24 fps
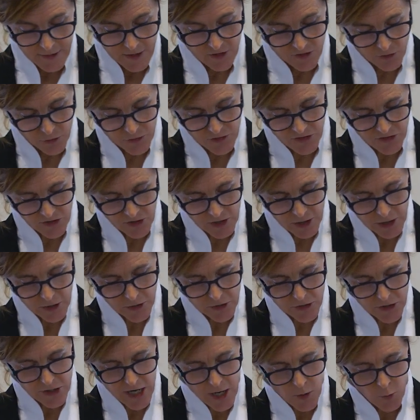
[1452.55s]
The sources
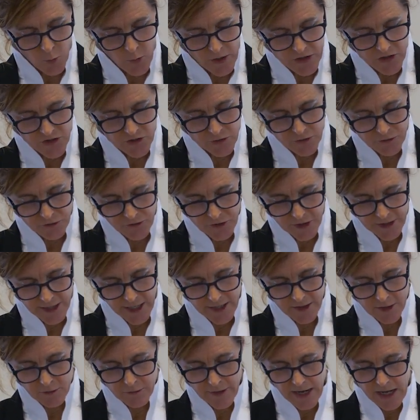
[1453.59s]
clearly do not wish to
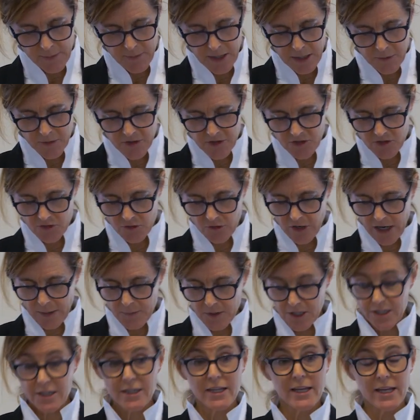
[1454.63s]
affiliate the rabbi with the
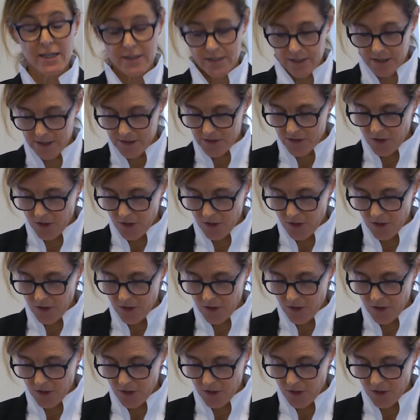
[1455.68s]
scribal elite,